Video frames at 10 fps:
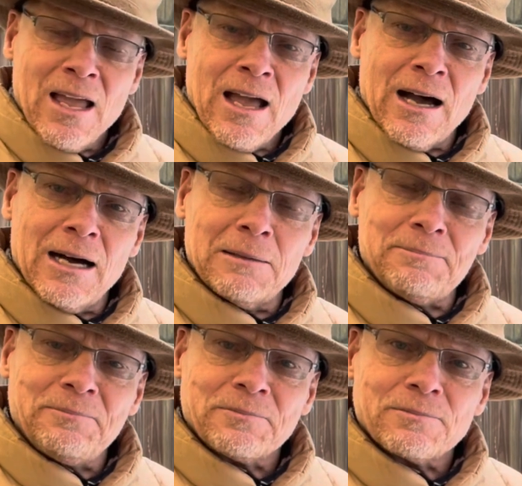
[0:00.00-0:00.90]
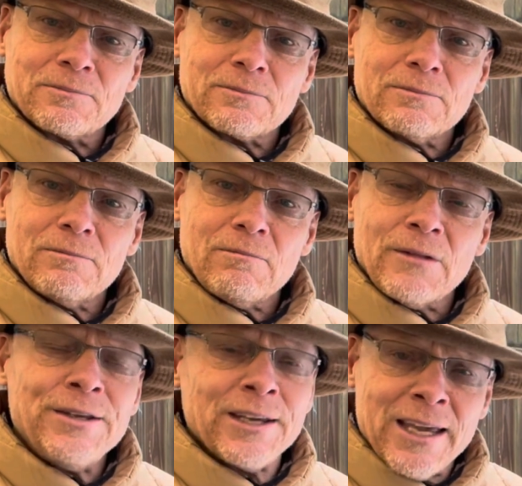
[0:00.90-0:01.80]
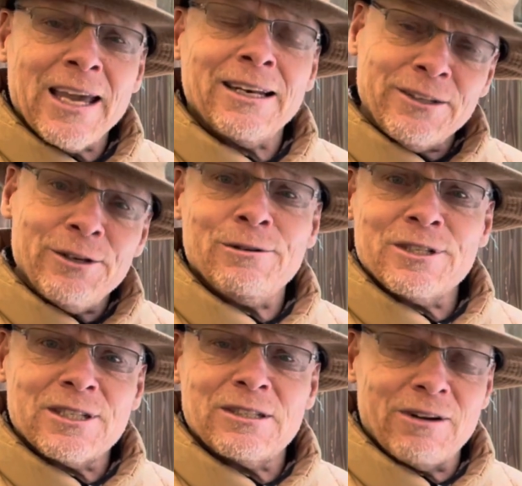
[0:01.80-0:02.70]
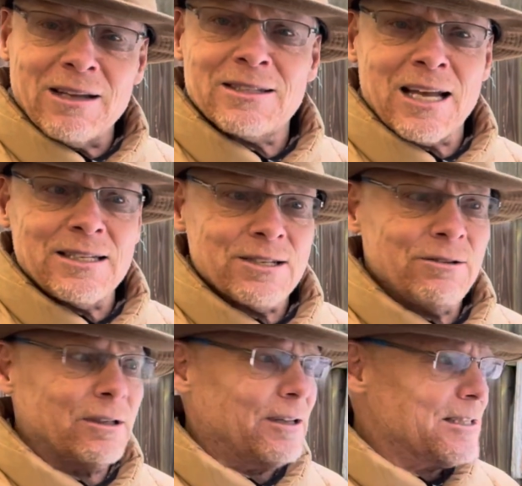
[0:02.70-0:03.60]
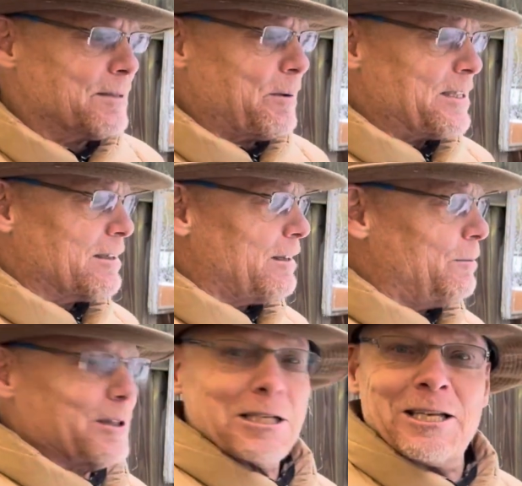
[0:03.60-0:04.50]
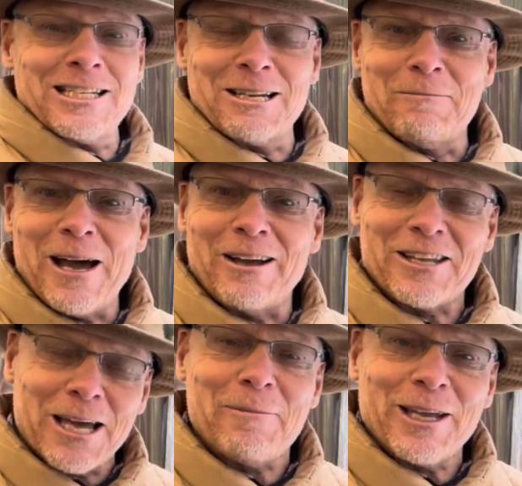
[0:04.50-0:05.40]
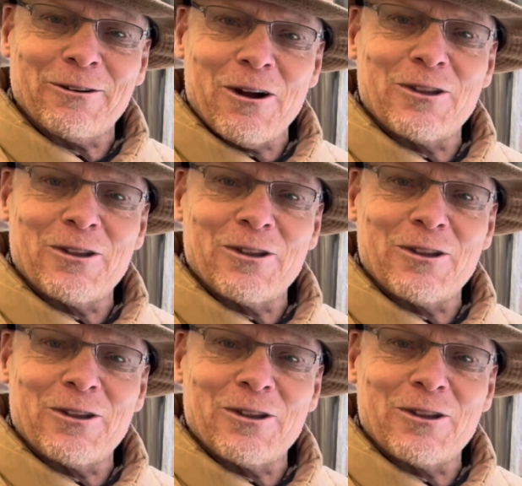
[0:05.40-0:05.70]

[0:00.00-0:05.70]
You can't use your outside soil. That's basically what this is about. You got to make your own.